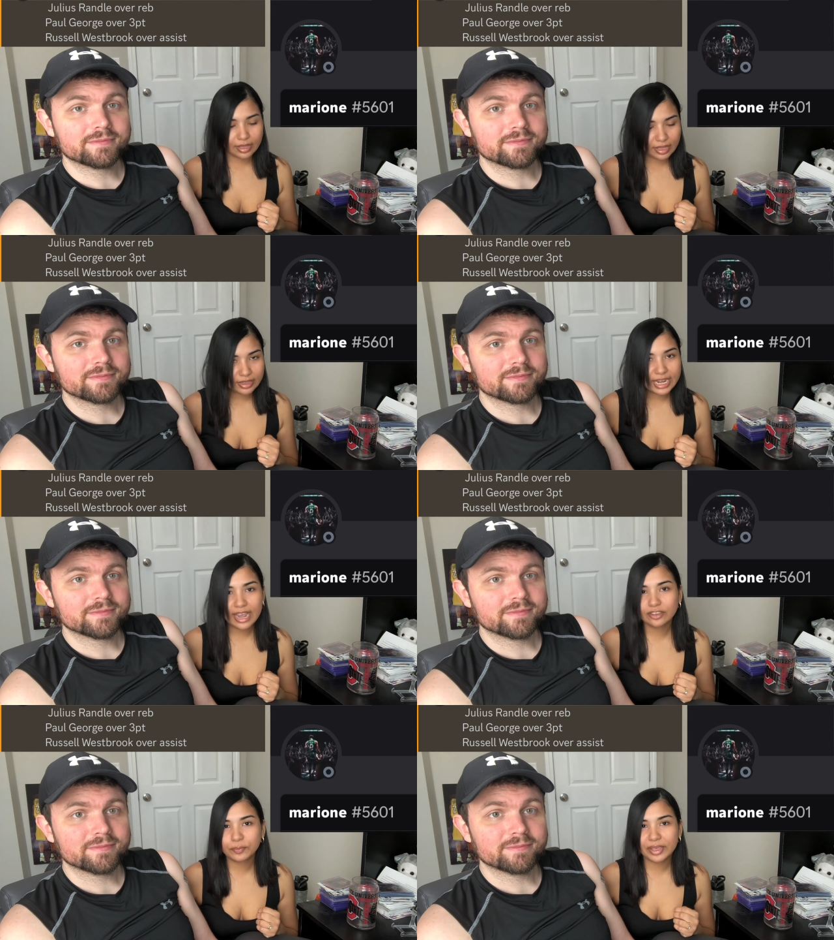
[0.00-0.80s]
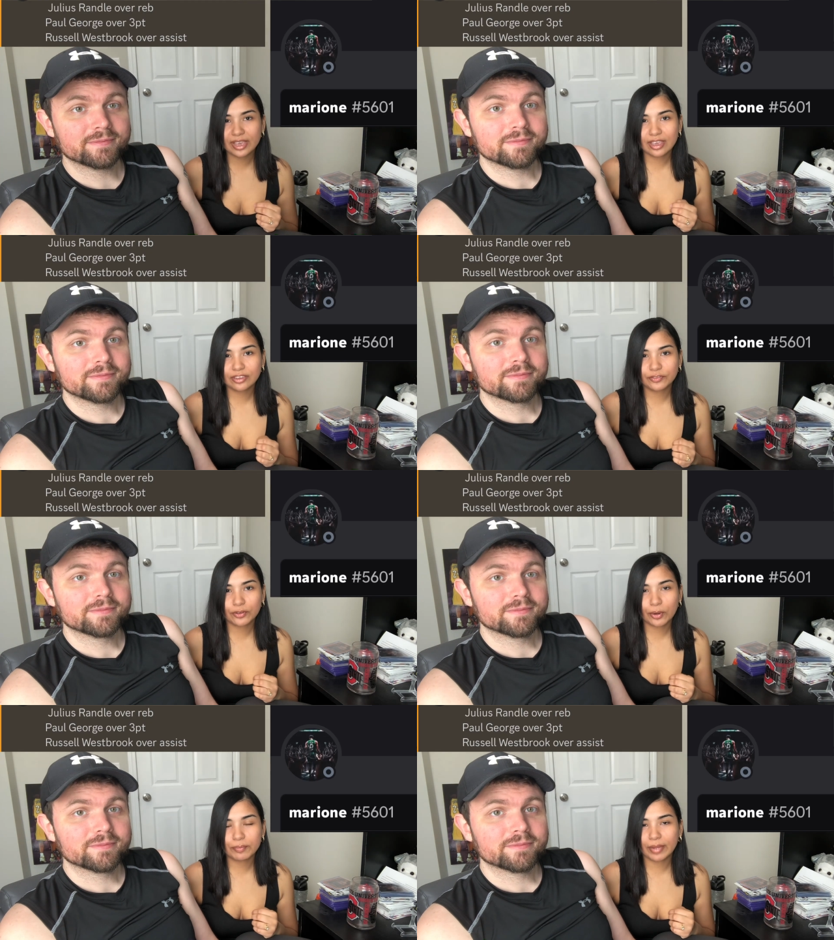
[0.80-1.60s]
Speaker 1: and the next pick is
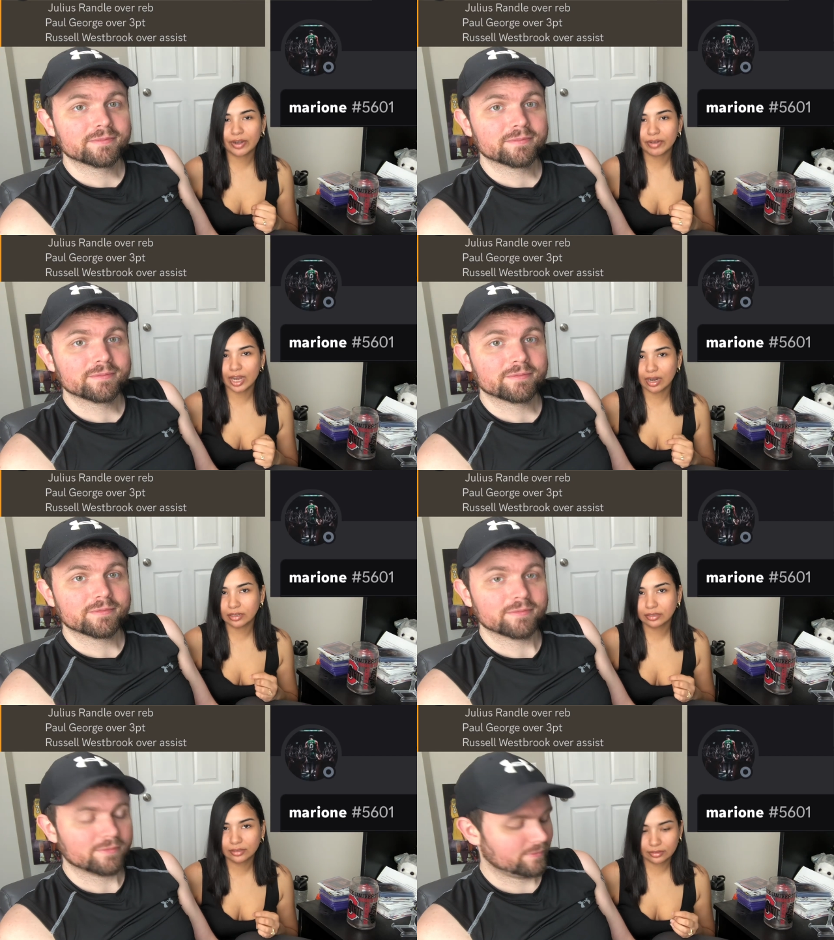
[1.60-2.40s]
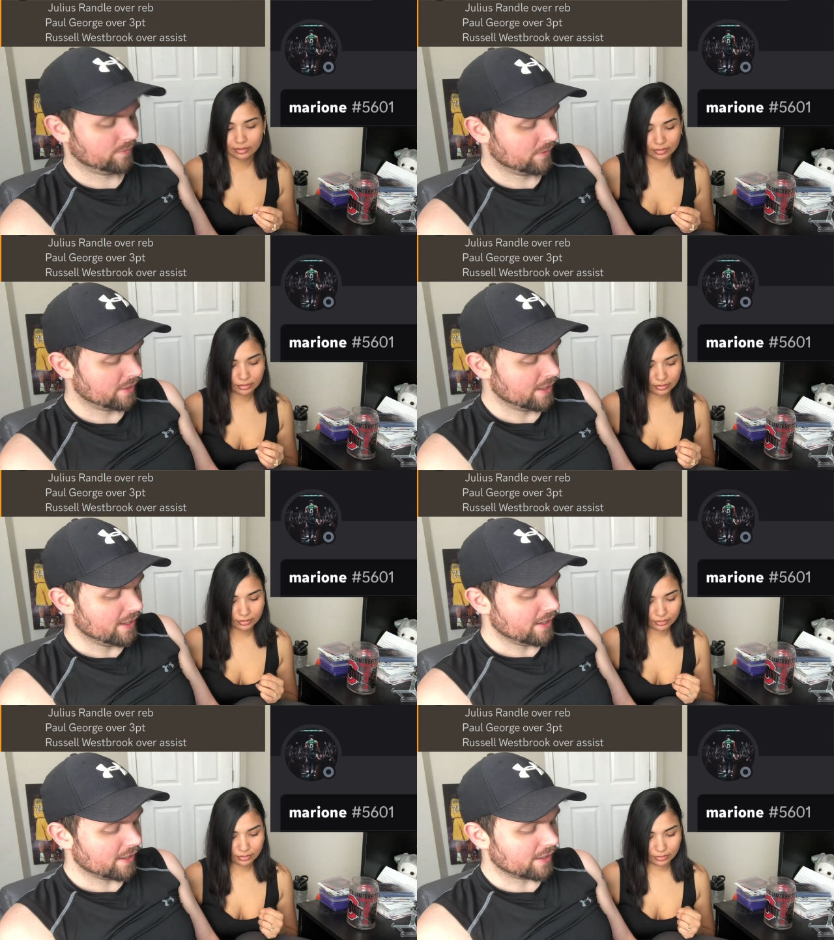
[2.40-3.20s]
from Marianne.
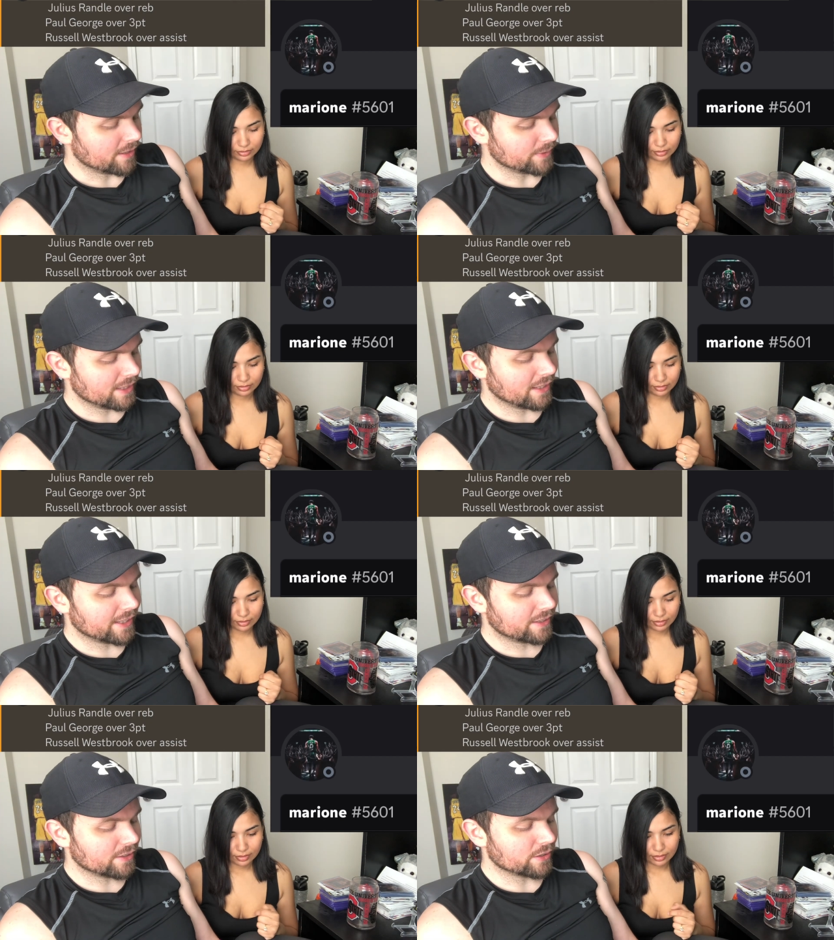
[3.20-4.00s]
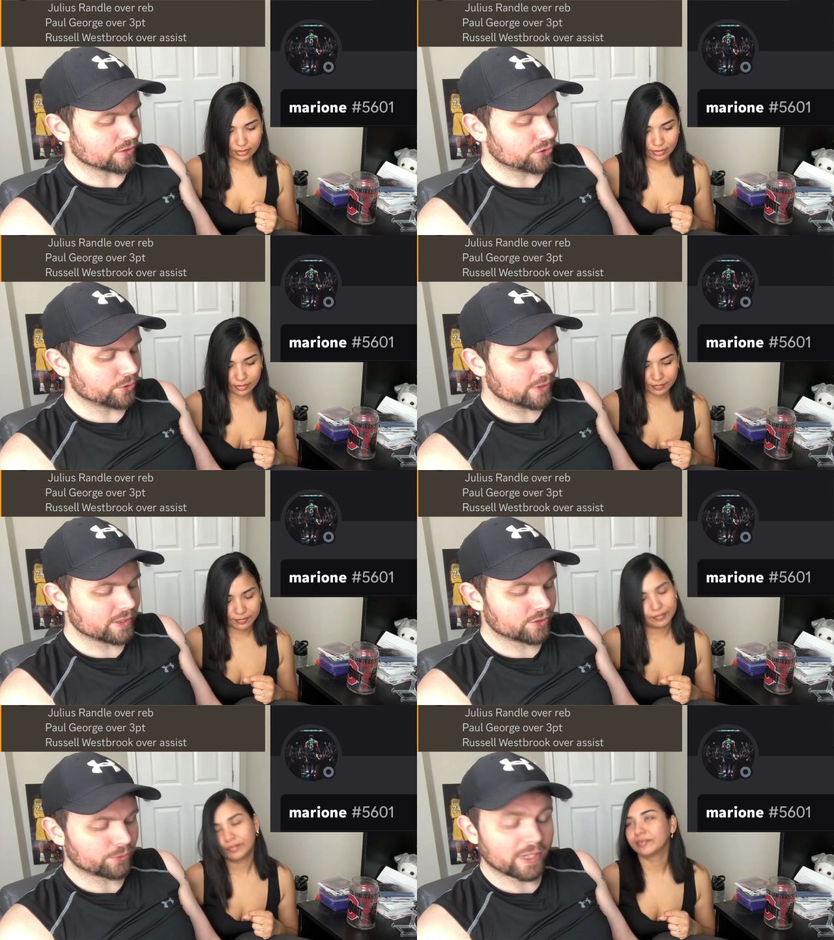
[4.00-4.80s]
Speaker 2: Uh, they like uh,
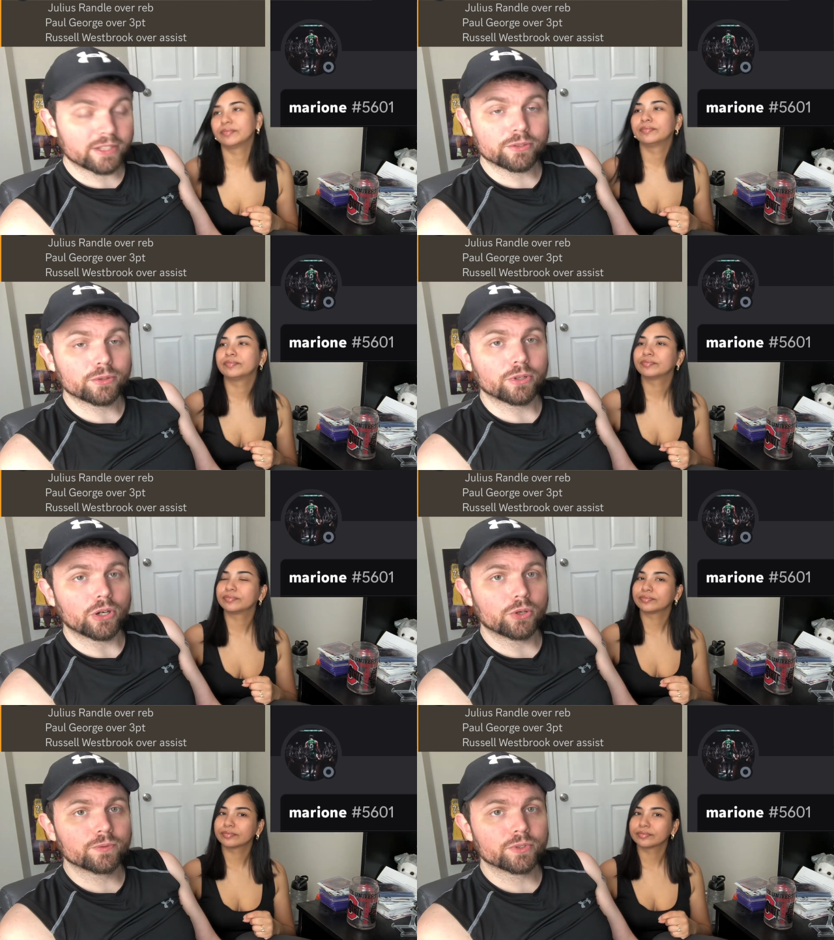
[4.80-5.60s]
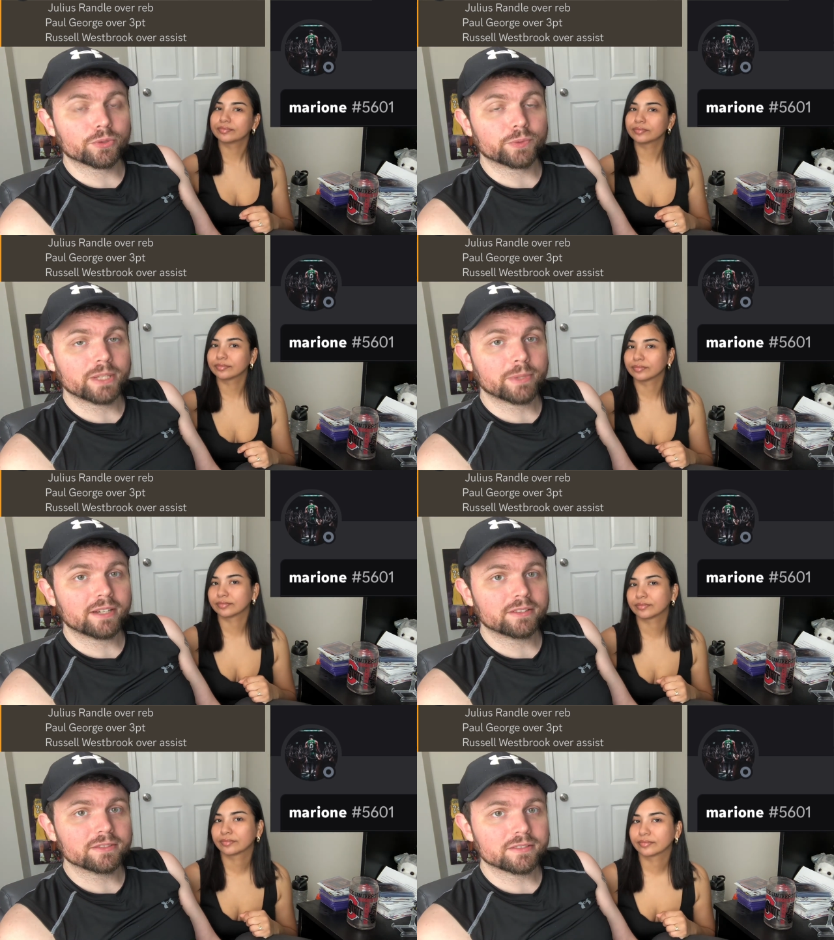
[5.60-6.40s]
Julius Randle over
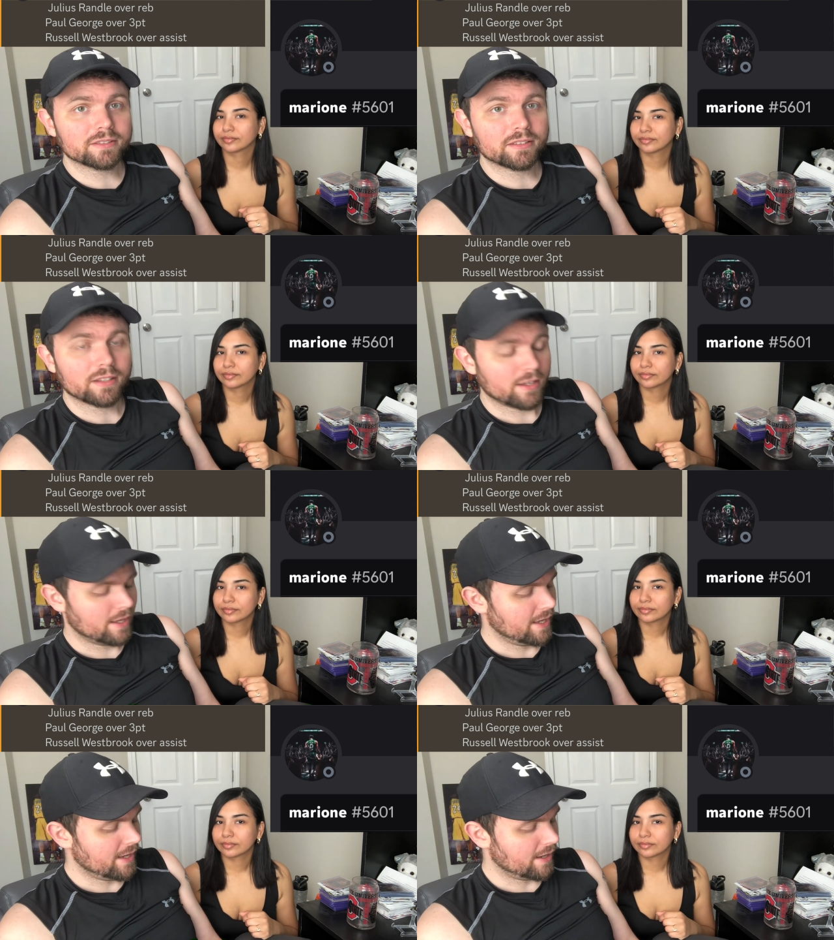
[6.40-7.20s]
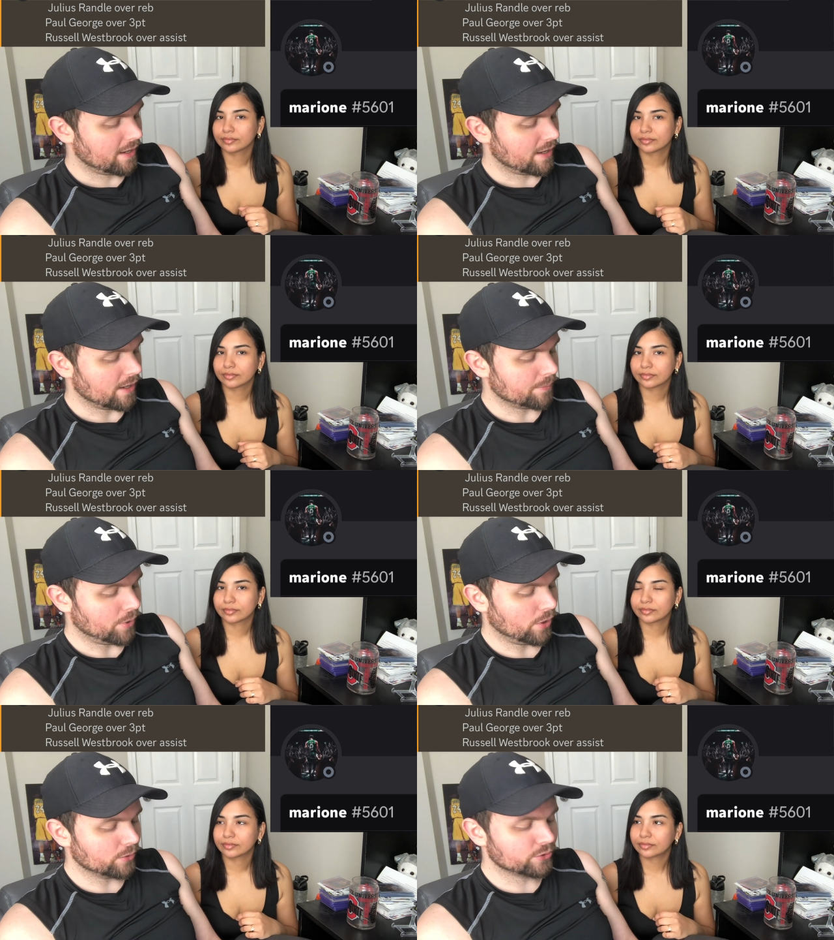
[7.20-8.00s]
rebounds,
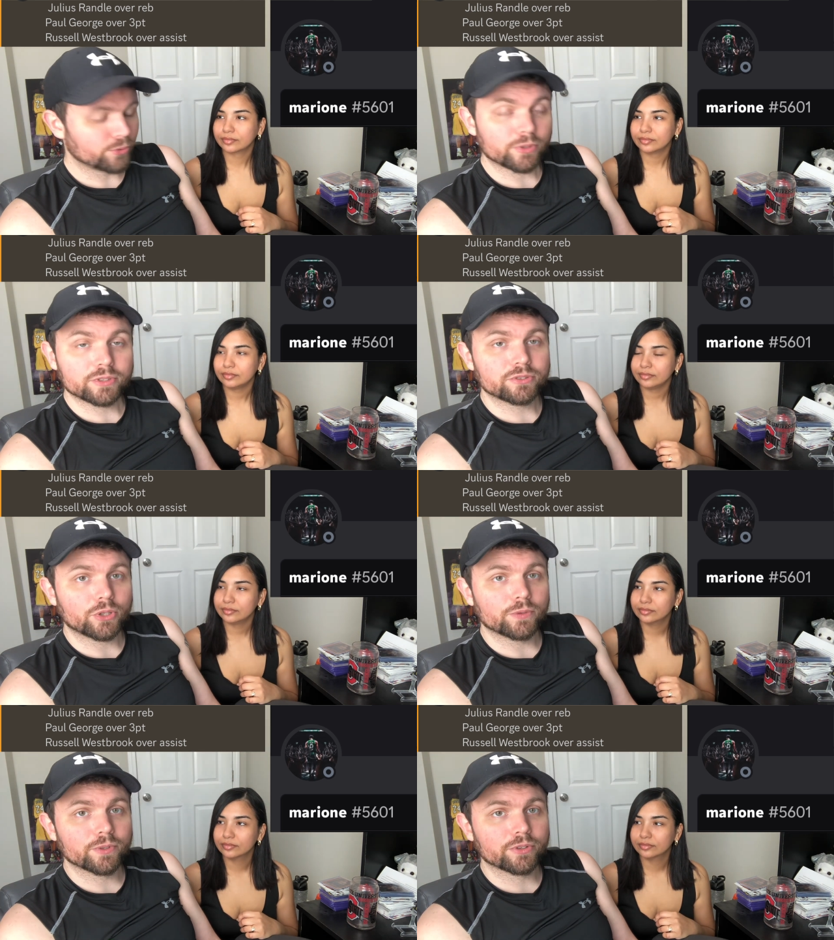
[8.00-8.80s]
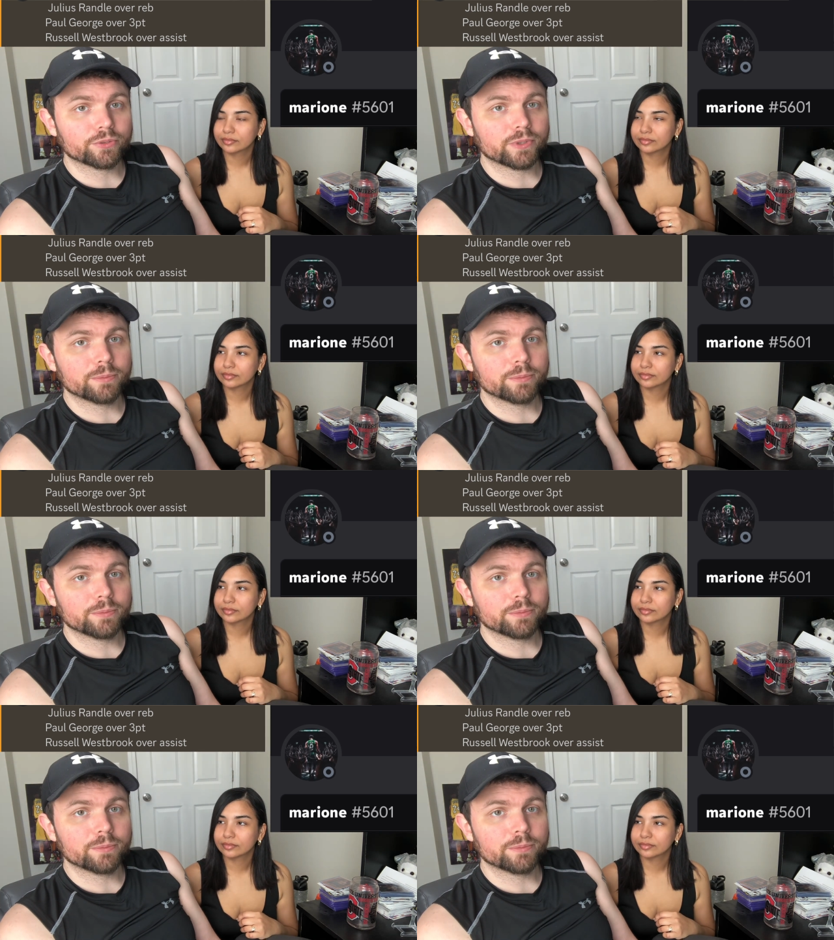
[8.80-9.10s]
Paul George over three